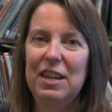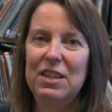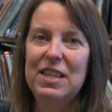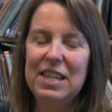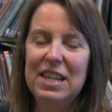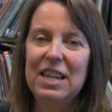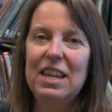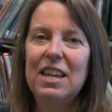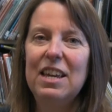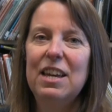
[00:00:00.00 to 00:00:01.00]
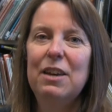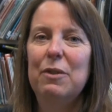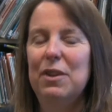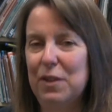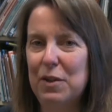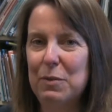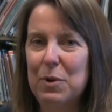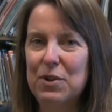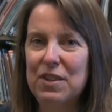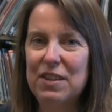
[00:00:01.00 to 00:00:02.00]
can see what another
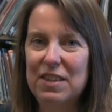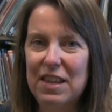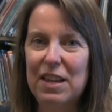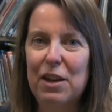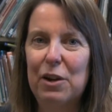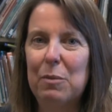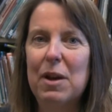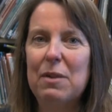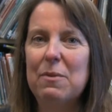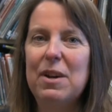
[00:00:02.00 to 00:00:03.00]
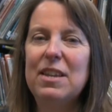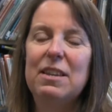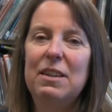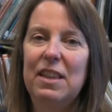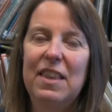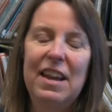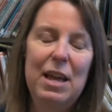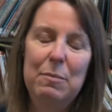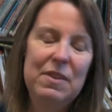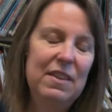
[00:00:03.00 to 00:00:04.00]
person is thinking or might want, and that
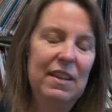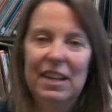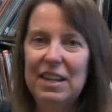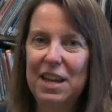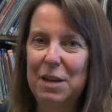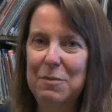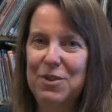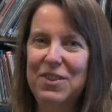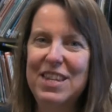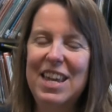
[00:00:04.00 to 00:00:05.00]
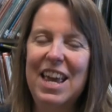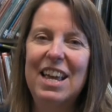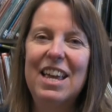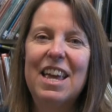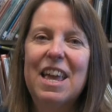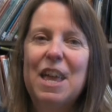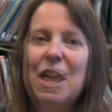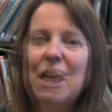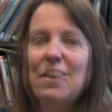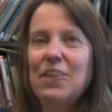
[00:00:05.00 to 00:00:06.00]
happens at any time during the day.
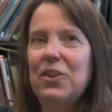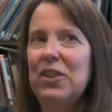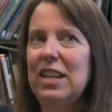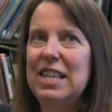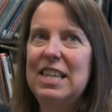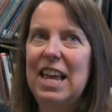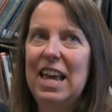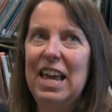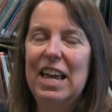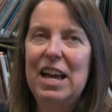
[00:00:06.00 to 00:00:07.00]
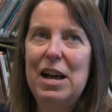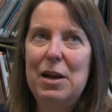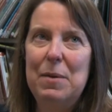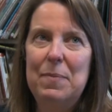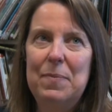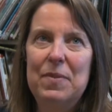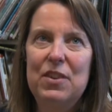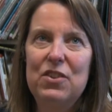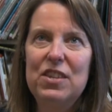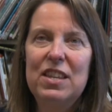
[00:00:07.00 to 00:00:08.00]
So let's say,
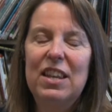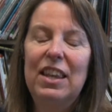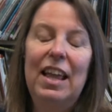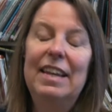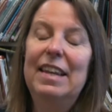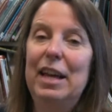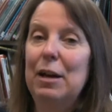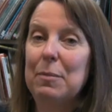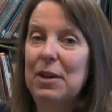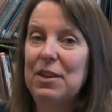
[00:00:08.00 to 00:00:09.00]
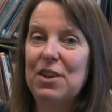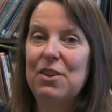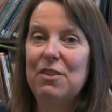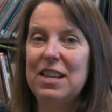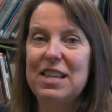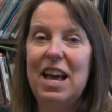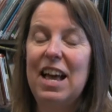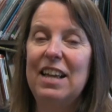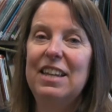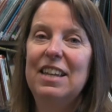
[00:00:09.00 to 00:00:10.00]
just in lining up to go
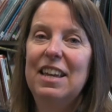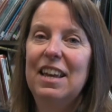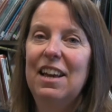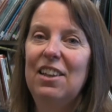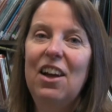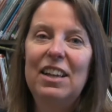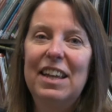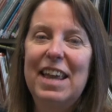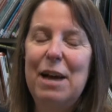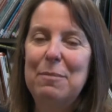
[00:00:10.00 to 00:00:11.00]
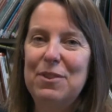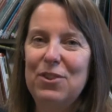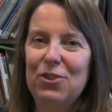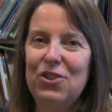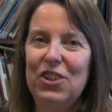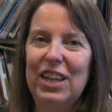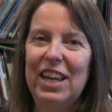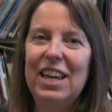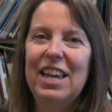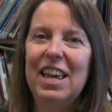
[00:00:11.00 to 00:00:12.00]
outside, a lot can happen
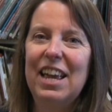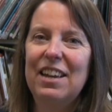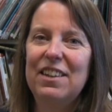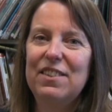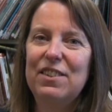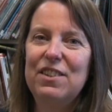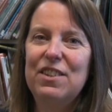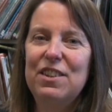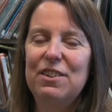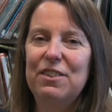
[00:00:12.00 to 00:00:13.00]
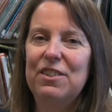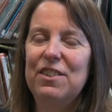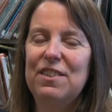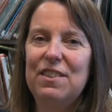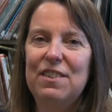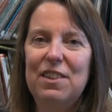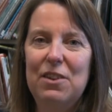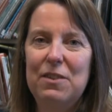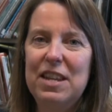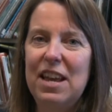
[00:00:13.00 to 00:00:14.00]
socially, and it's good to just
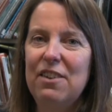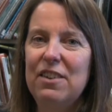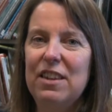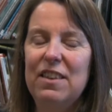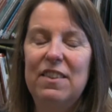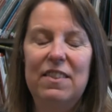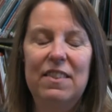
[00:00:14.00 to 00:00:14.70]
slow it down, and